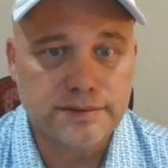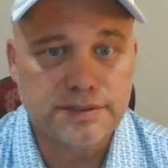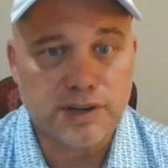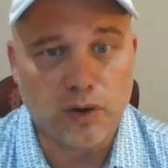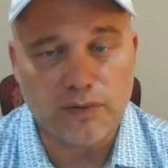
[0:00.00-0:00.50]

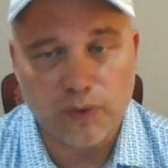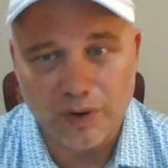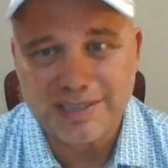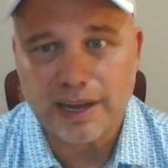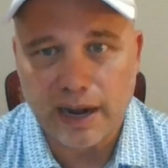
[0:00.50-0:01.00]
So
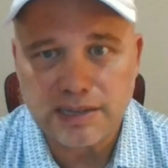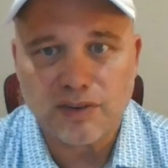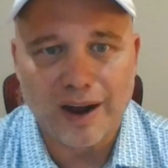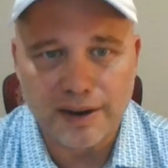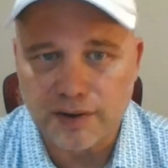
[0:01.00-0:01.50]
Florida State has a
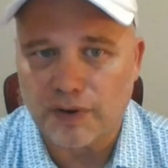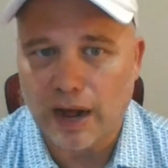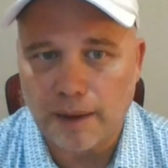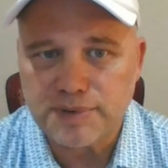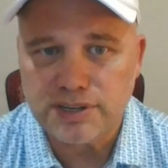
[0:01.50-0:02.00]
lot of different
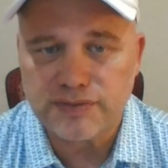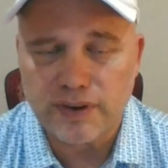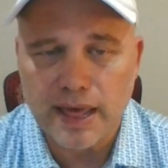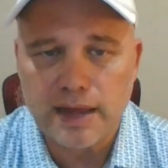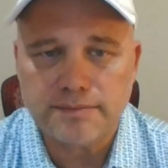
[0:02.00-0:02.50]
options for
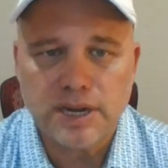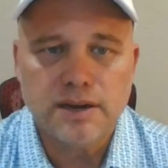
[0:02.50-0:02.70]
that.